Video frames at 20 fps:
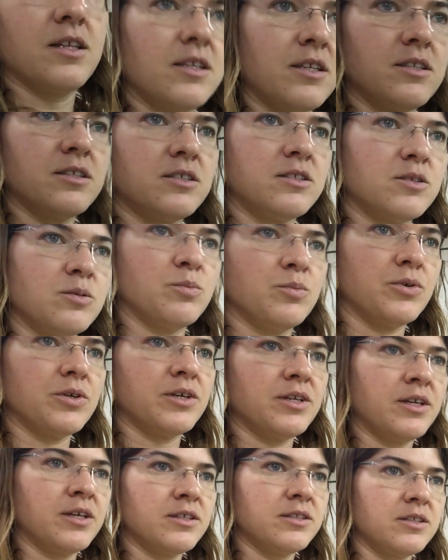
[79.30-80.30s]

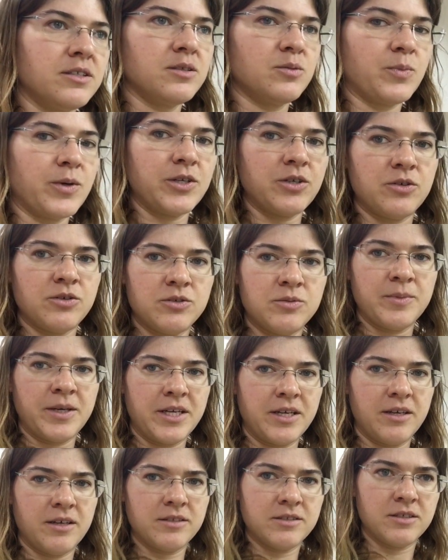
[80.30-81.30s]
Cebuenensis by
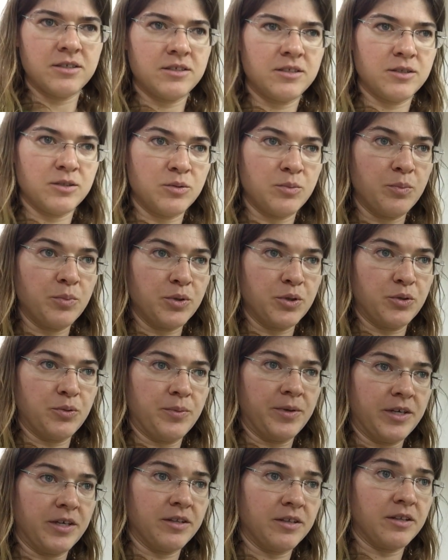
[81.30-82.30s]
Trusmatiensis is
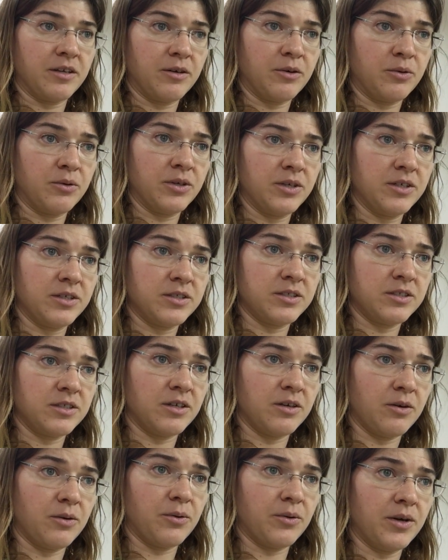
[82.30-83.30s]
blooming though.
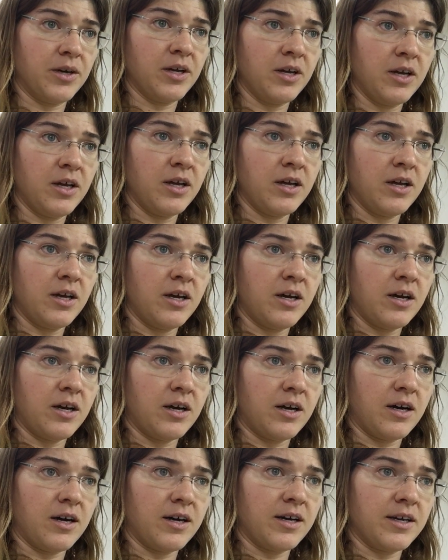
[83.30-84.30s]
So
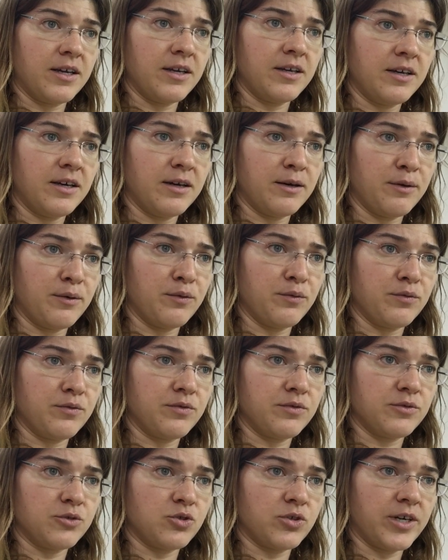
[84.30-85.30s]
I have
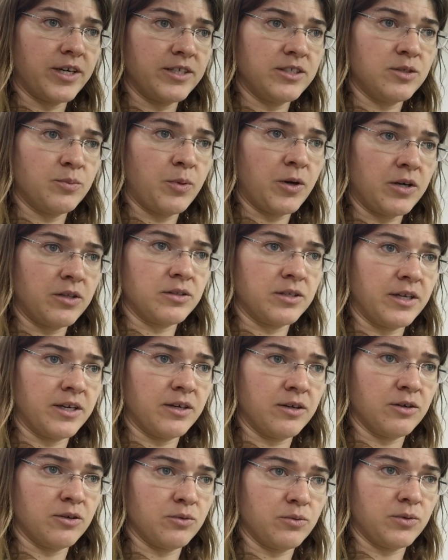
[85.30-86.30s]
tried to
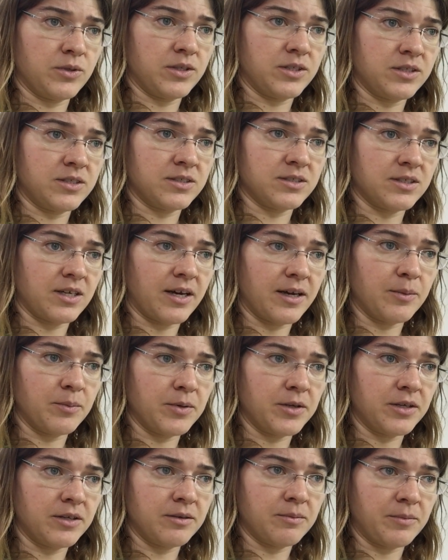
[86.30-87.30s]
pollinate her with
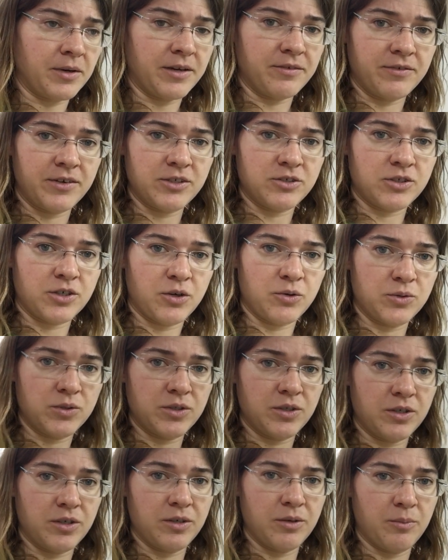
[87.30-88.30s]
Simon, my
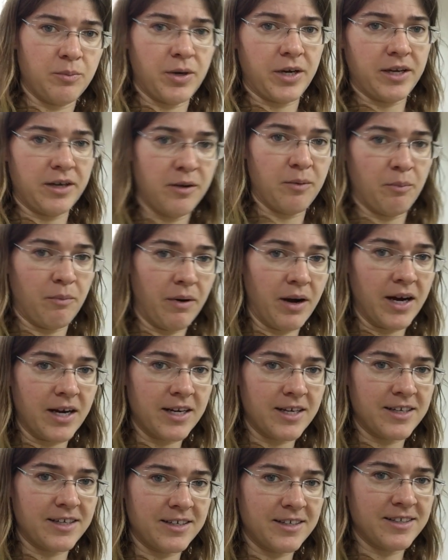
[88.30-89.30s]
Ventricosa
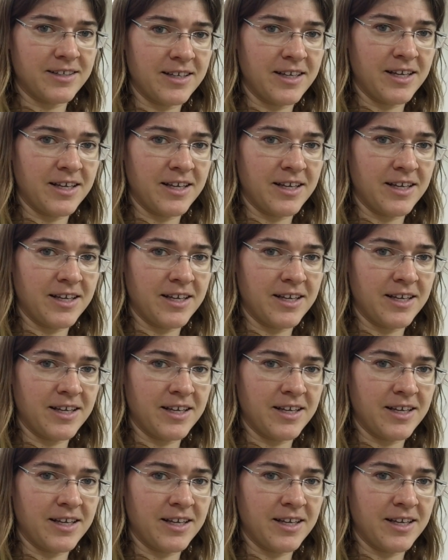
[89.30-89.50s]
bihamata.